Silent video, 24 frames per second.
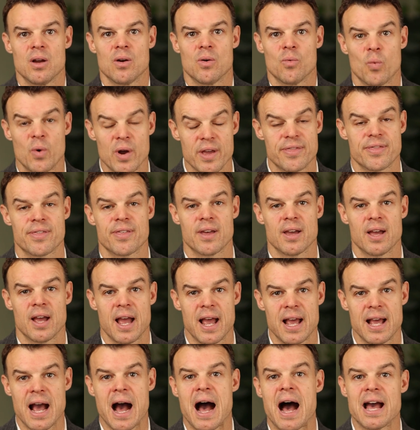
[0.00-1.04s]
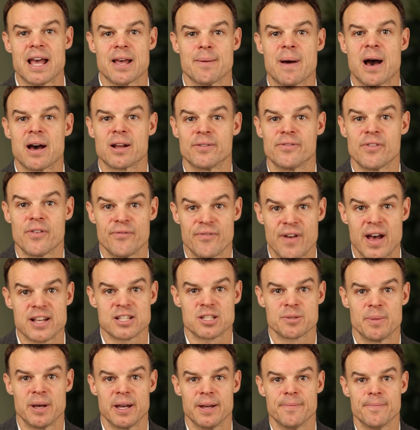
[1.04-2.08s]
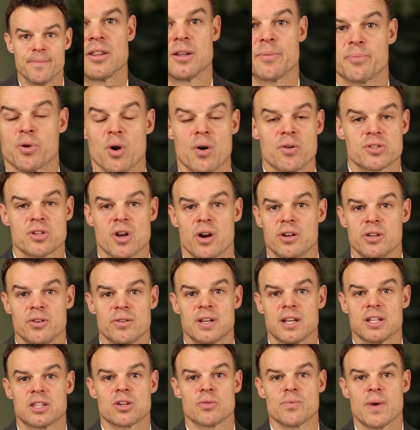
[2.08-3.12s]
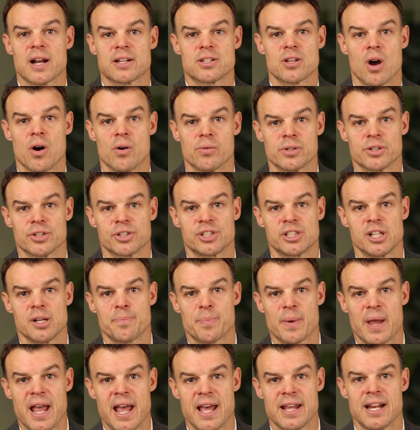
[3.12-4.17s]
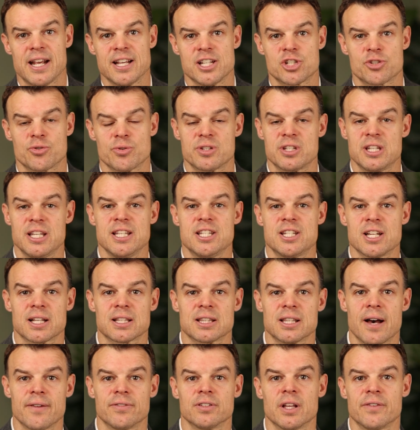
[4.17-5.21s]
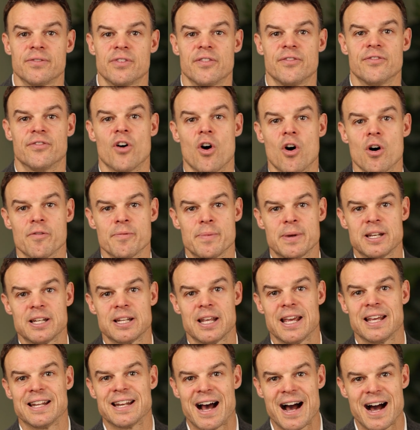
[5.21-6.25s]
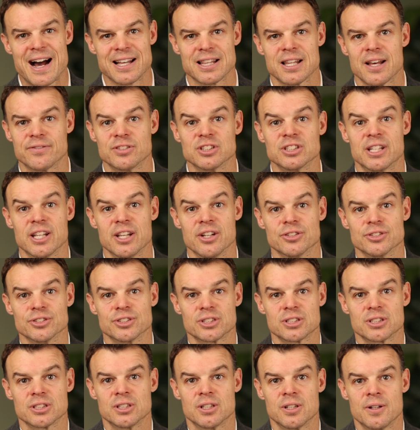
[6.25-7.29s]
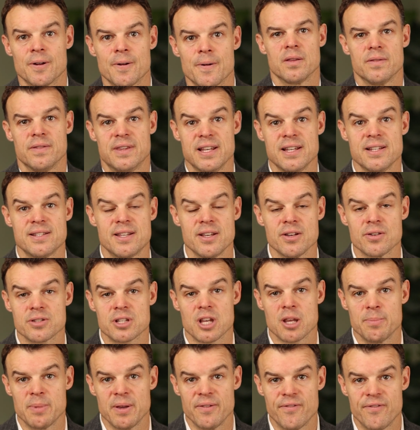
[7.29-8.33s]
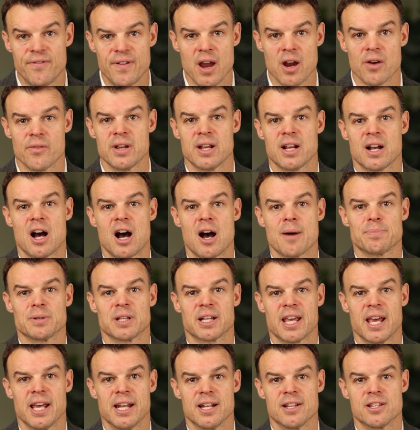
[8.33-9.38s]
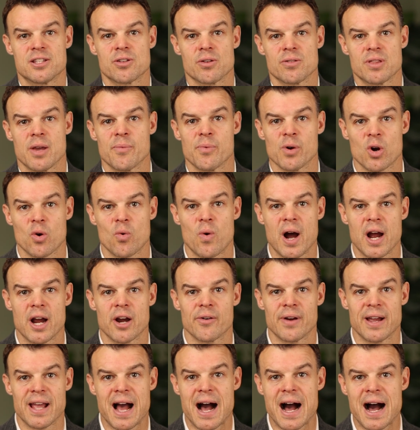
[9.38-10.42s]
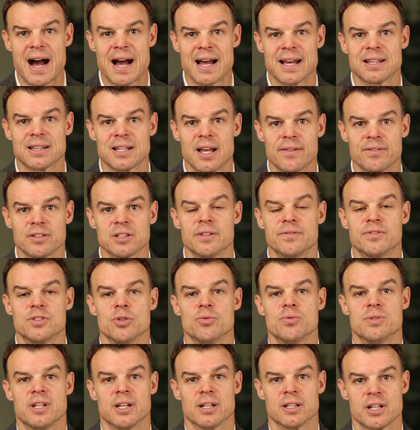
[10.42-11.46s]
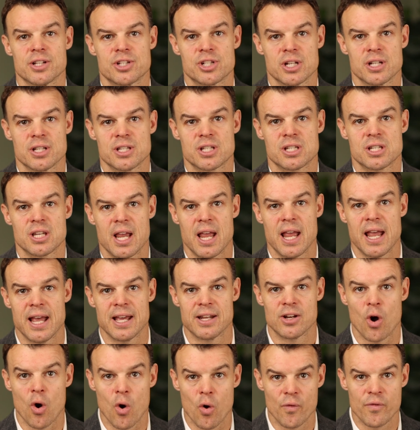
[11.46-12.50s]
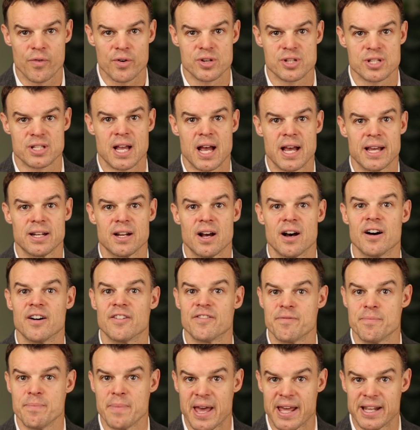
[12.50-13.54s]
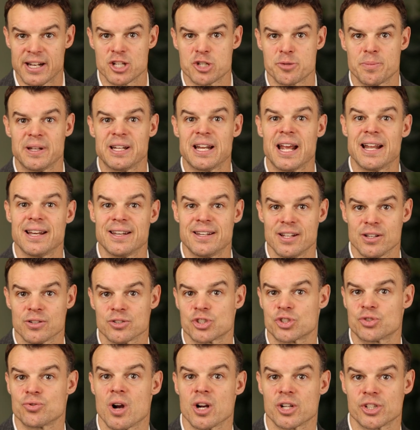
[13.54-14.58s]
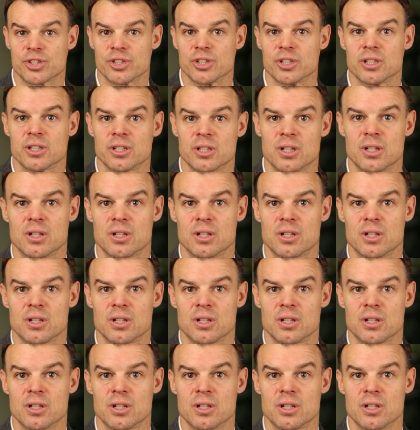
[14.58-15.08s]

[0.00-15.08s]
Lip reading: with a high amount of investment. The pros are you get direct ownership and a strategic level of involvement in high-level deals. These deals can be very complicated, so they require a high level of due diligence and oversight of management and deal structure.